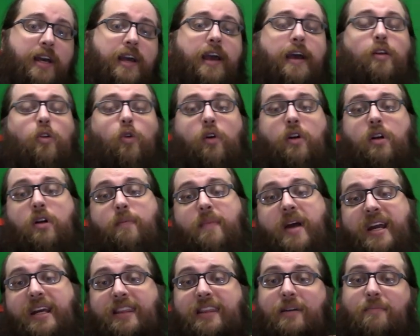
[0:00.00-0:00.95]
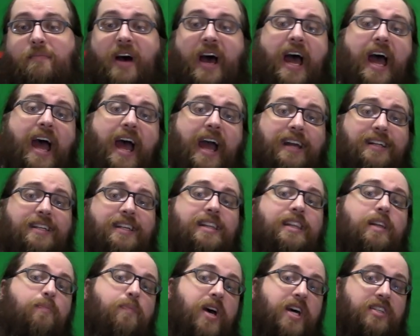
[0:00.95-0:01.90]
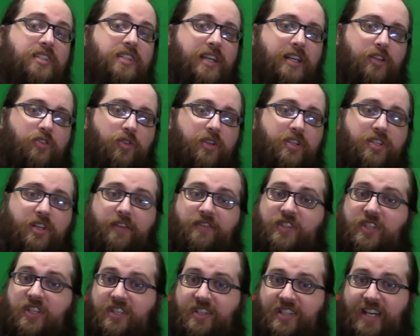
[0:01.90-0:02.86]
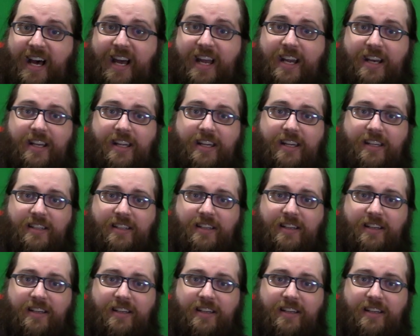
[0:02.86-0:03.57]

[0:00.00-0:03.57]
in order to make them act in the best interest of society.